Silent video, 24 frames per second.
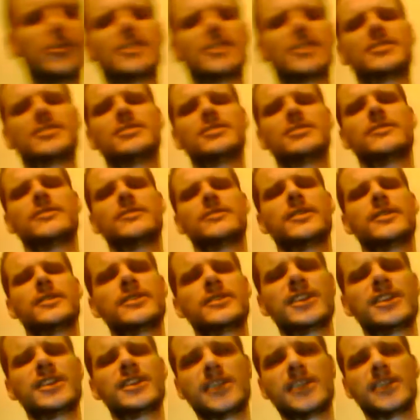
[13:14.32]
their stuff, they've
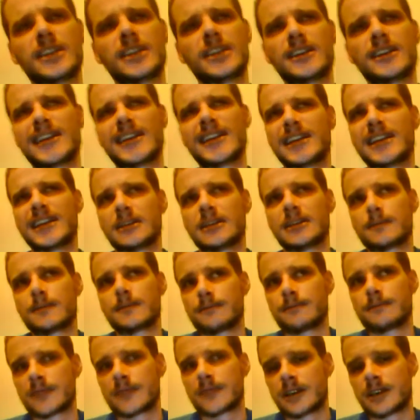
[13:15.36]
said it, and
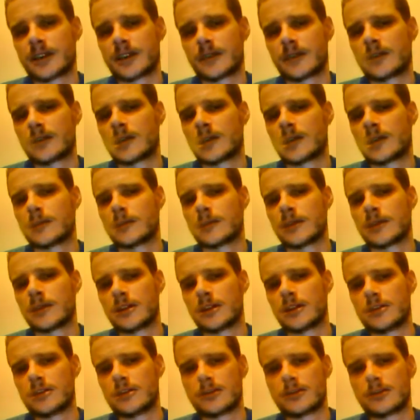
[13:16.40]
they've been
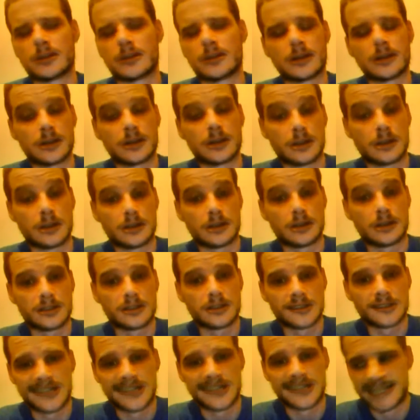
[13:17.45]
open and honest.
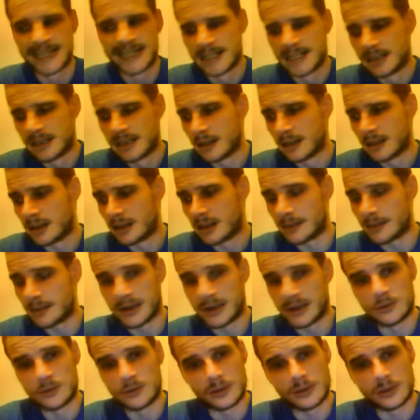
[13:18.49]
Like
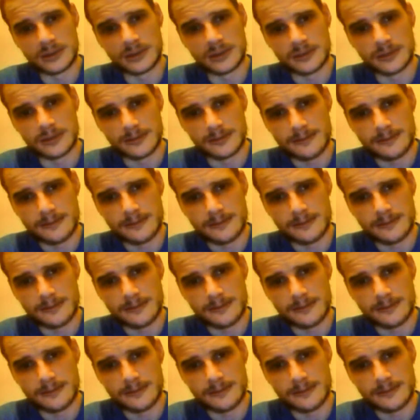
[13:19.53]
Ben was.